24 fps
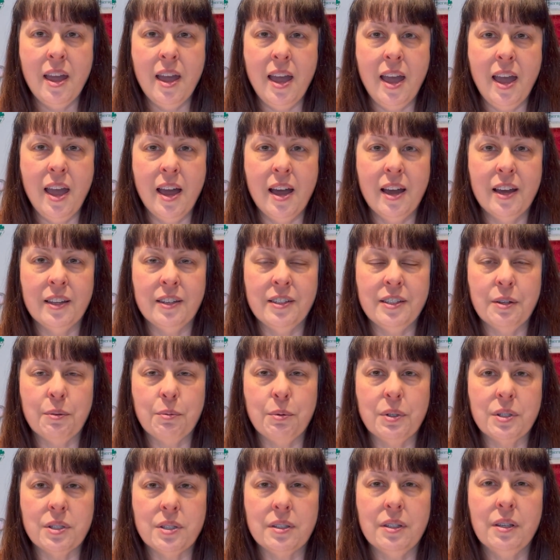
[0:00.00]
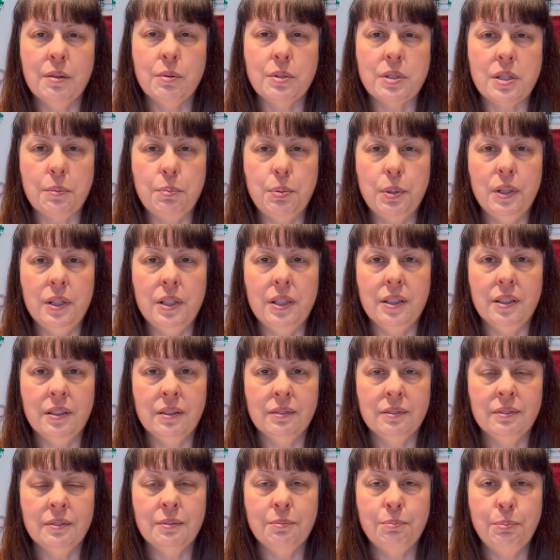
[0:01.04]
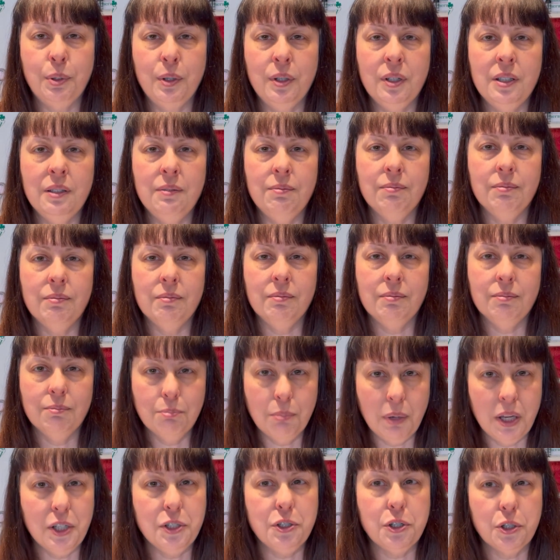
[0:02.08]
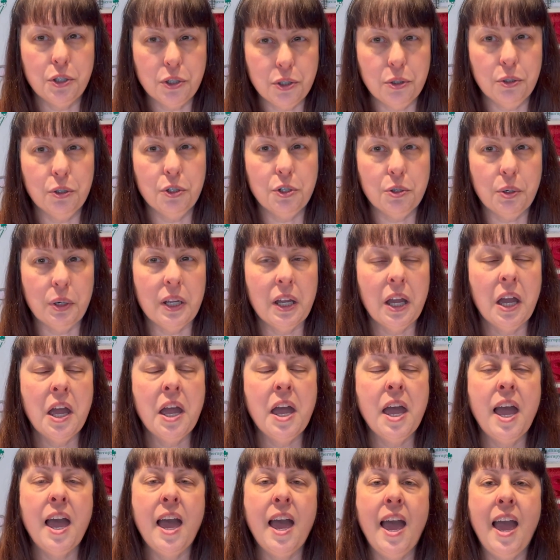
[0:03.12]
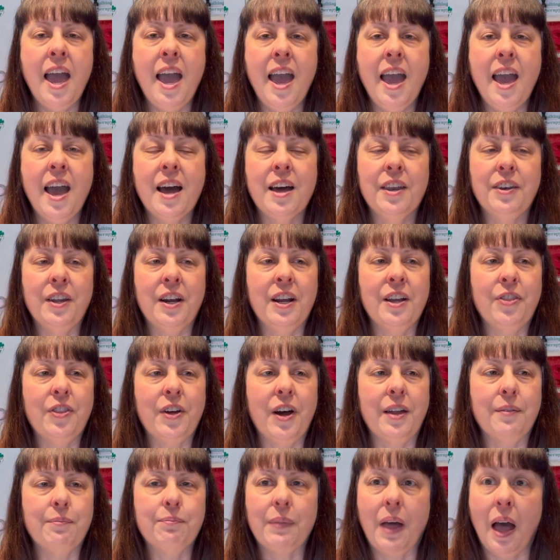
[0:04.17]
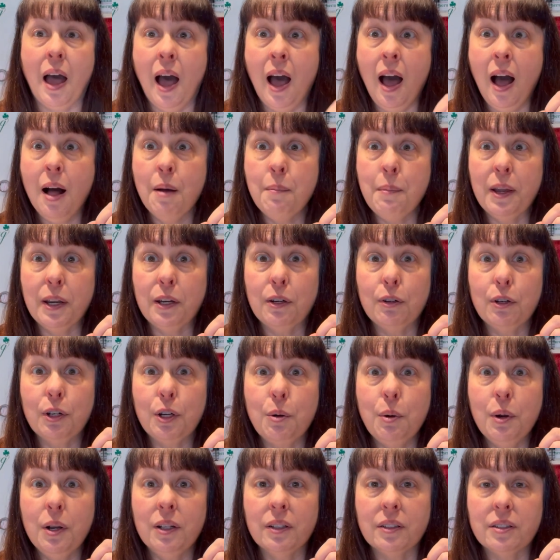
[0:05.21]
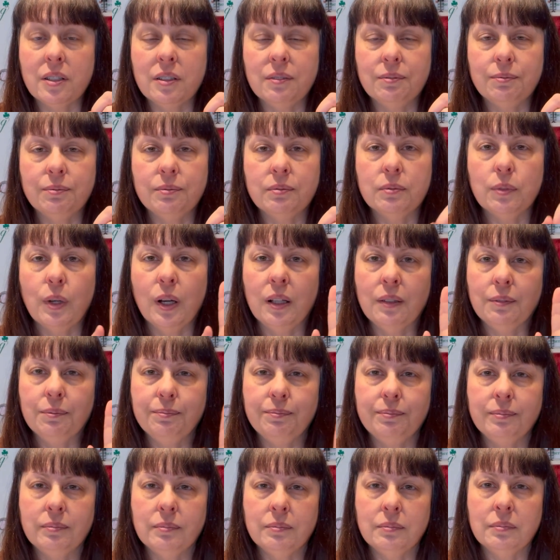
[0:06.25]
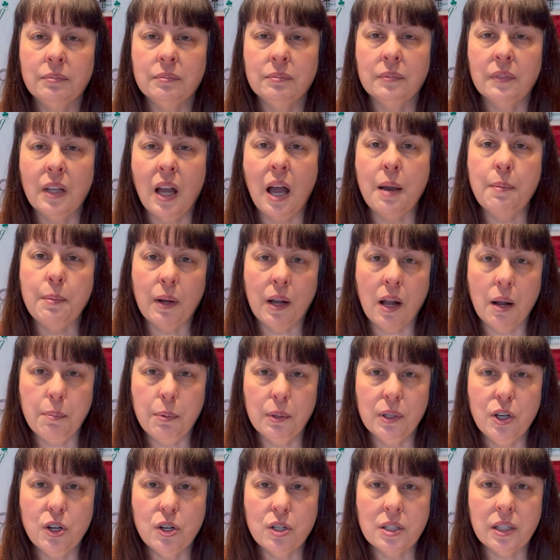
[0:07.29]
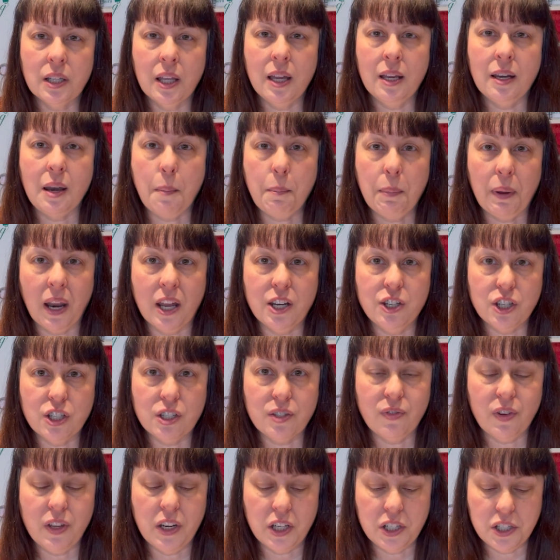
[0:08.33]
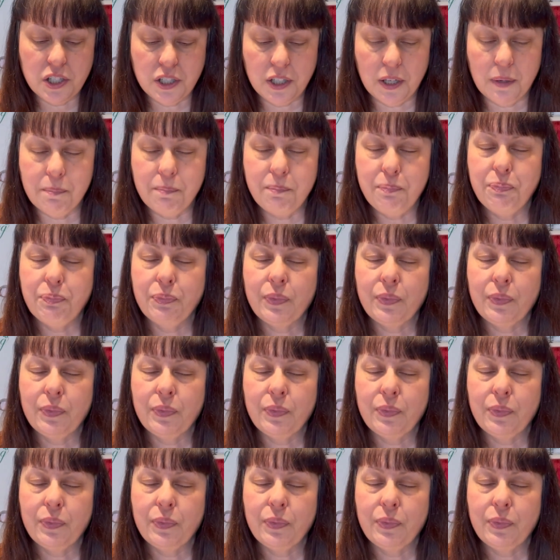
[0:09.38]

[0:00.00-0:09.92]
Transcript: and it was a pretty major surgery. And I thought, I'll make her a quilt. Well, I'm a couple years late, but I just finished it.